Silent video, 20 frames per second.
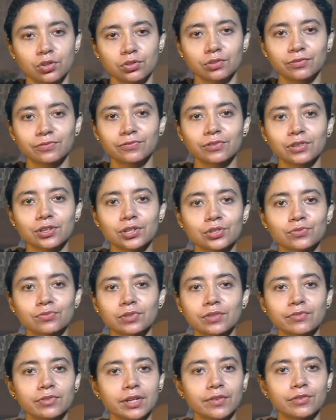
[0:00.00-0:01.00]
so first
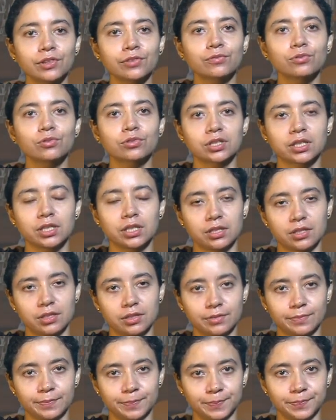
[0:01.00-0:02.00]
one we have the folk
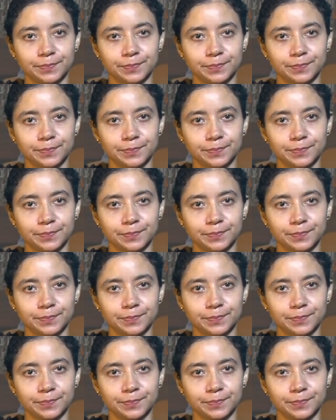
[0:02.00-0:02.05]
theatre.